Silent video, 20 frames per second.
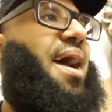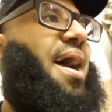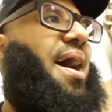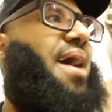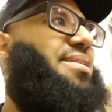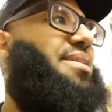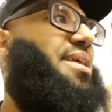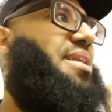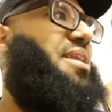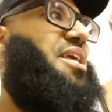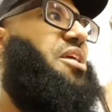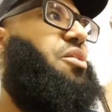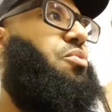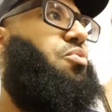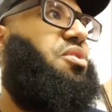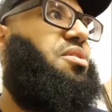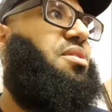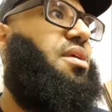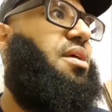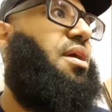And then he
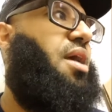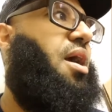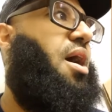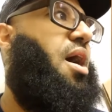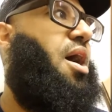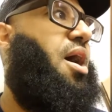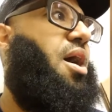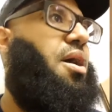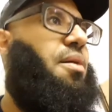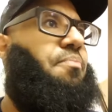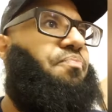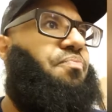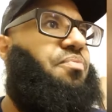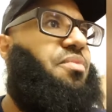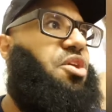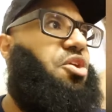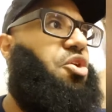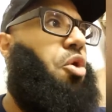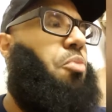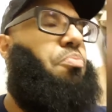would,
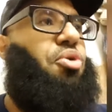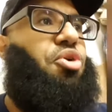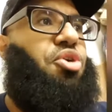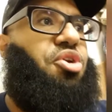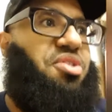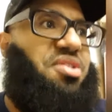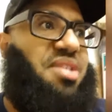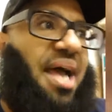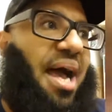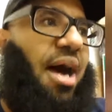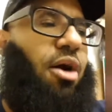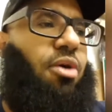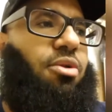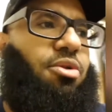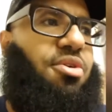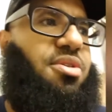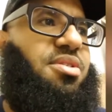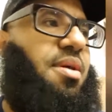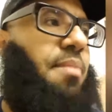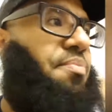put a towel
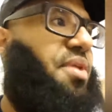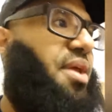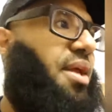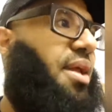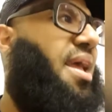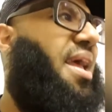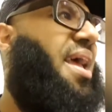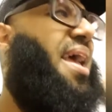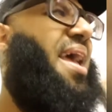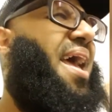or something.